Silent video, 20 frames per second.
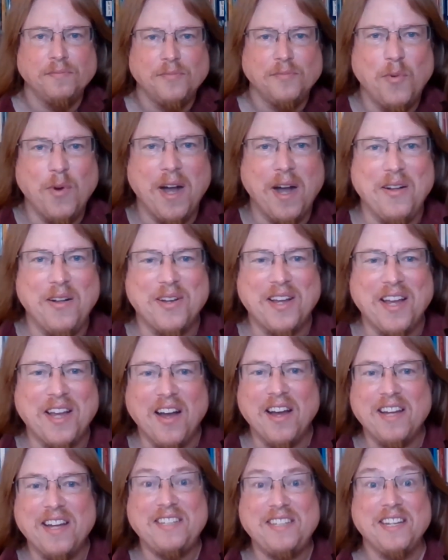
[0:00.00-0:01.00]
Well,
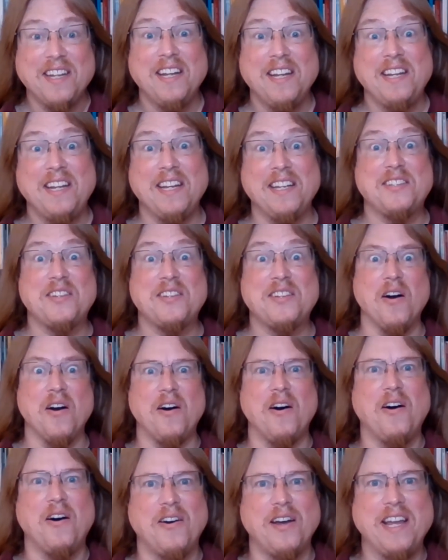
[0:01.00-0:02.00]
guys, it's got
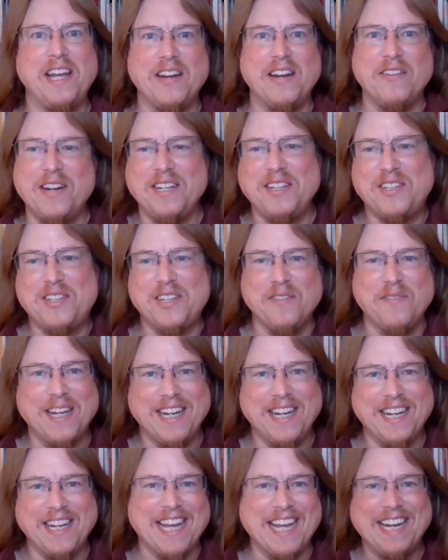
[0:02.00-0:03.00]
hot here in Seville
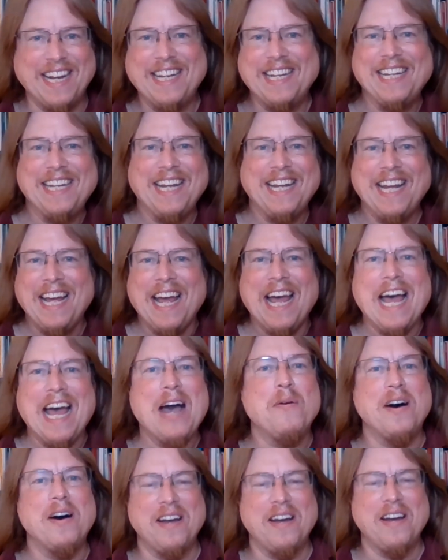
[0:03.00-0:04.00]
again. How
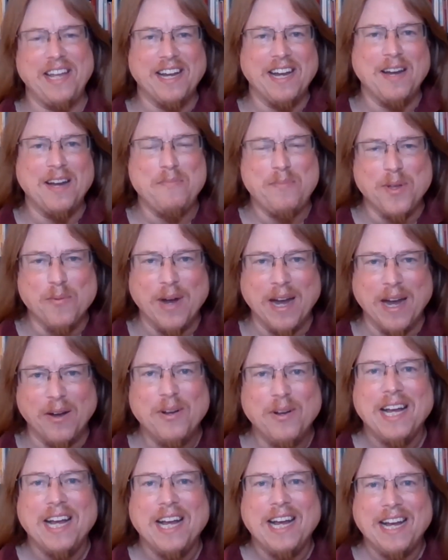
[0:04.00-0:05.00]
are you? Hope you're well.
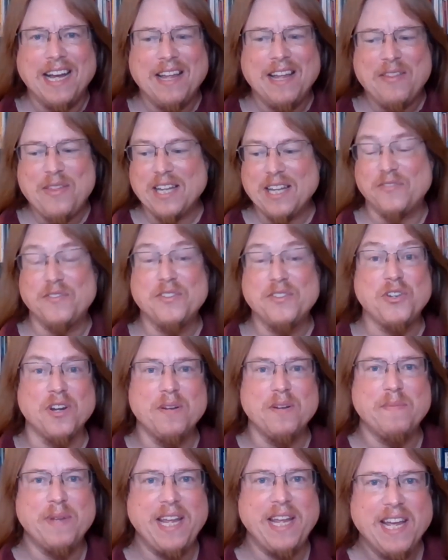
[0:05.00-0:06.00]
Thanks for
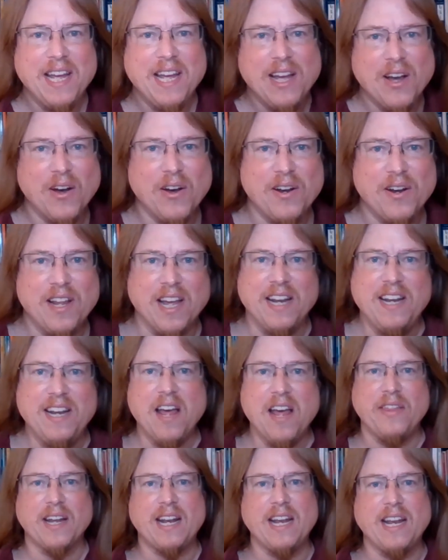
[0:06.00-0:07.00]
joining me on
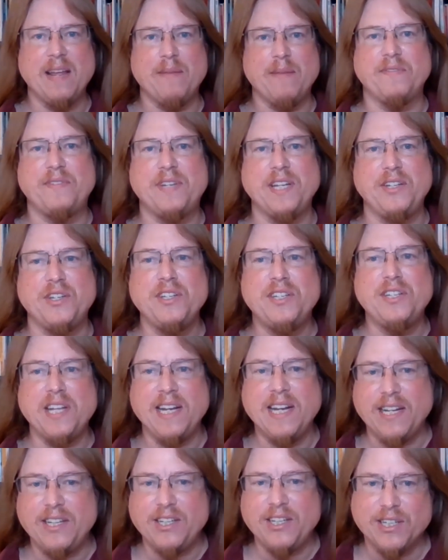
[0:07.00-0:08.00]
another clip of Teaching
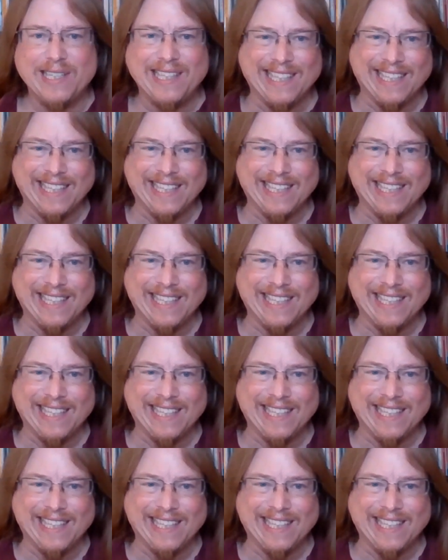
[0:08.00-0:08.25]
Teenagers